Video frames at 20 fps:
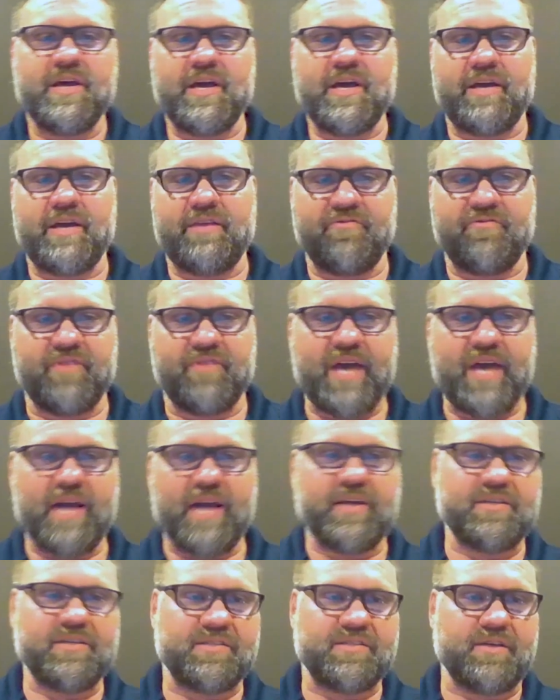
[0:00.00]
and if that
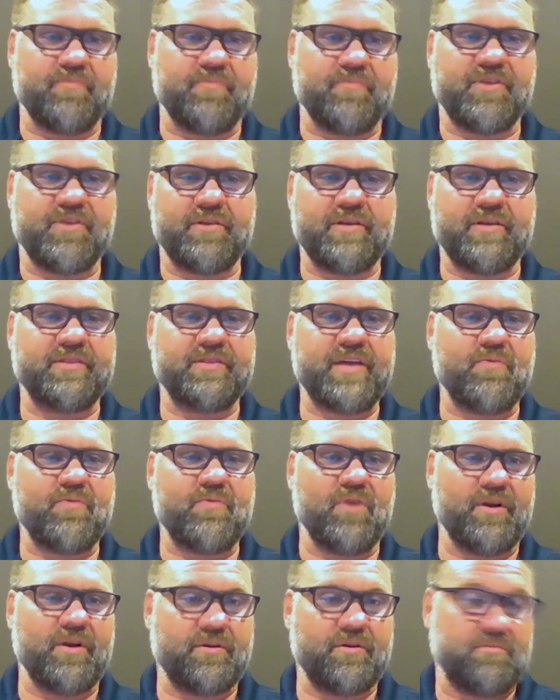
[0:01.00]
is something that they
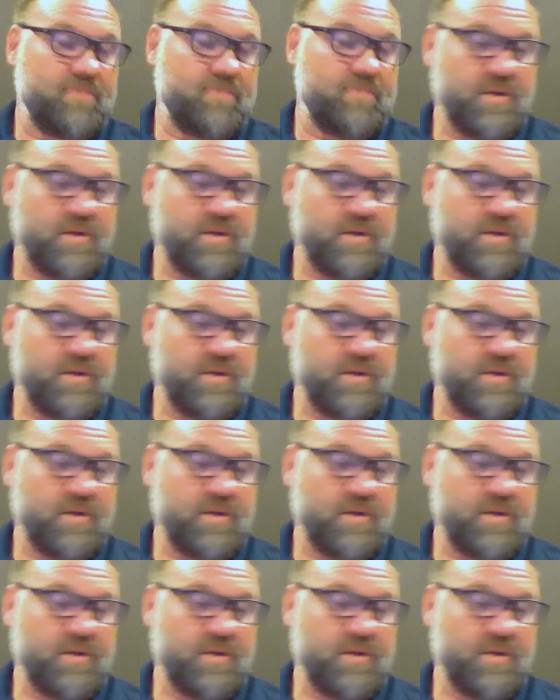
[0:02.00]
want to,